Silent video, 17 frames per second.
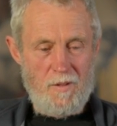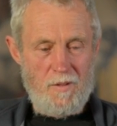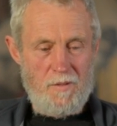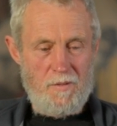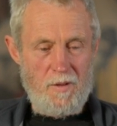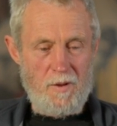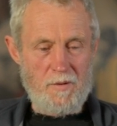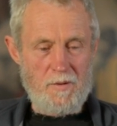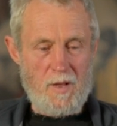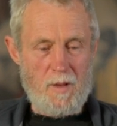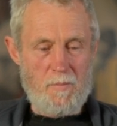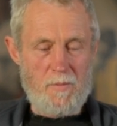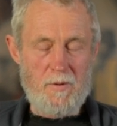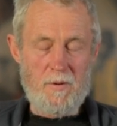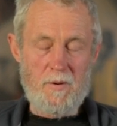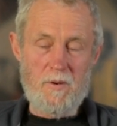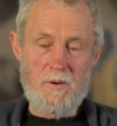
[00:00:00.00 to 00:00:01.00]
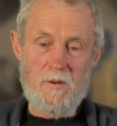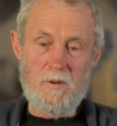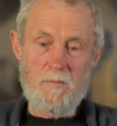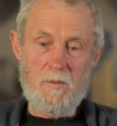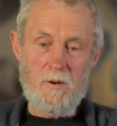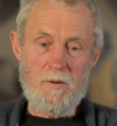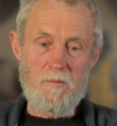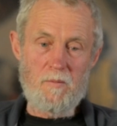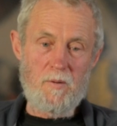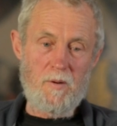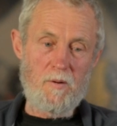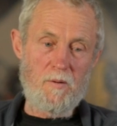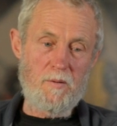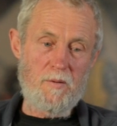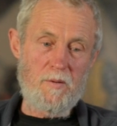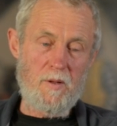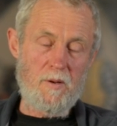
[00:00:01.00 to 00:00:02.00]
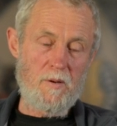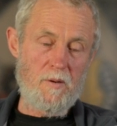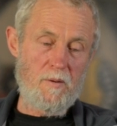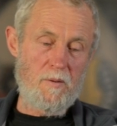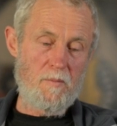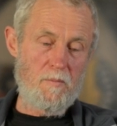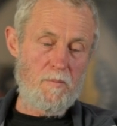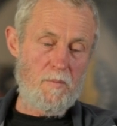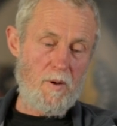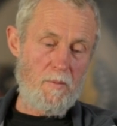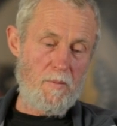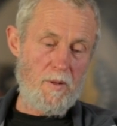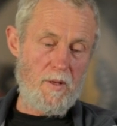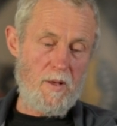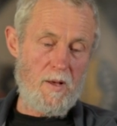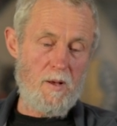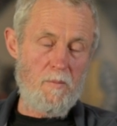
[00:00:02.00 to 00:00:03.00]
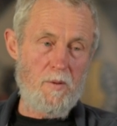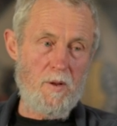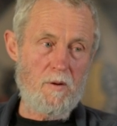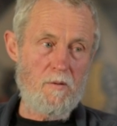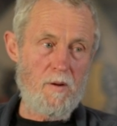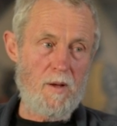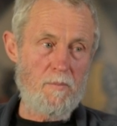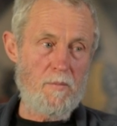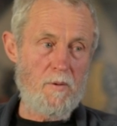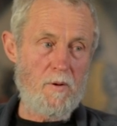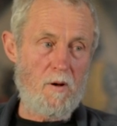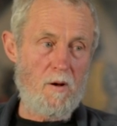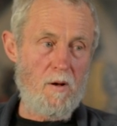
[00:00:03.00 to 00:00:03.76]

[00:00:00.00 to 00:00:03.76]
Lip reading: things happen in the modern world that probably are a bit corrupt,